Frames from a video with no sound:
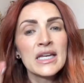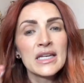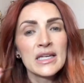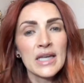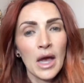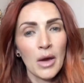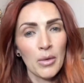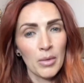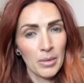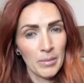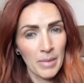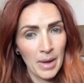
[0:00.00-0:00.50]

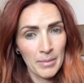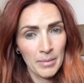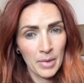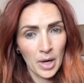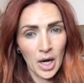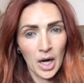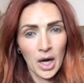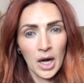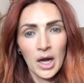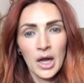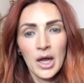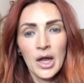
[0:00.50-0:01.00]
Now
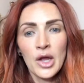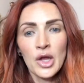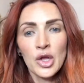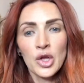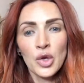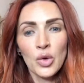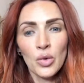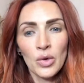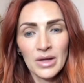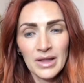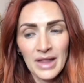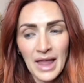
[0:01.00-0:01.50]
remember,
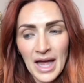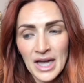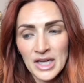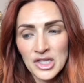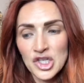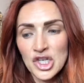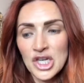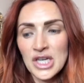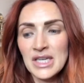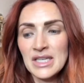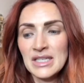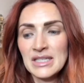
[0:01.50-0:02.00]
your
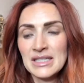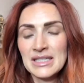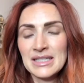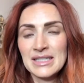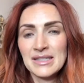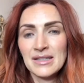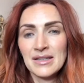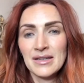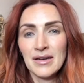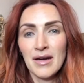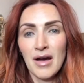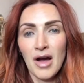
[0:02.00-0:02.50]

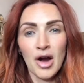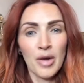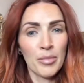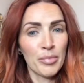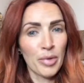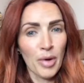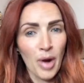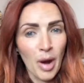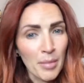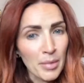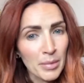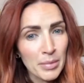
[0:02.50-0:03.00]
lashes are
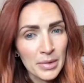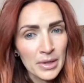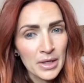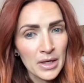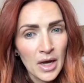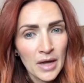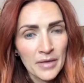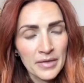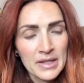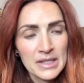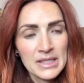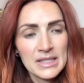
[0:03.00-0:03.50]
probably
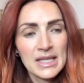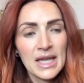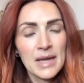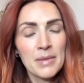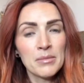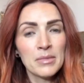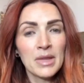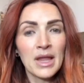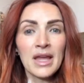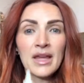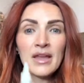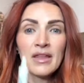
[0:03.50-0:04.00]
not the
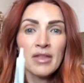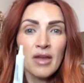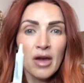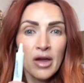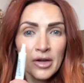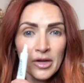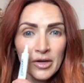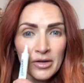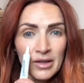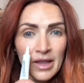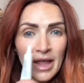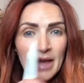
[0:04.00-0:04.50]
same length
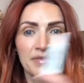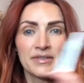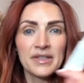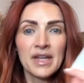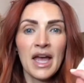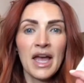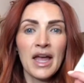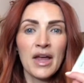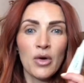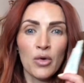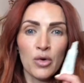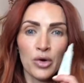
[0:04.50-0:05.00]
on your left
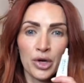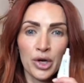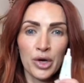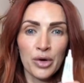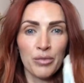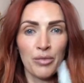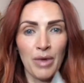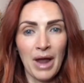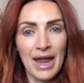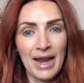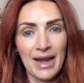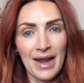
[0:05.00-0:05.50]
eye or
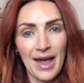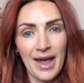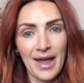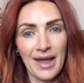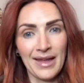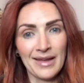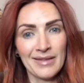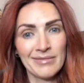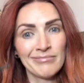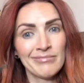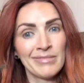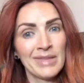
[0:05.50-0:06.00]
your right
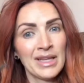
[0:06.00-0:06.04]
eye.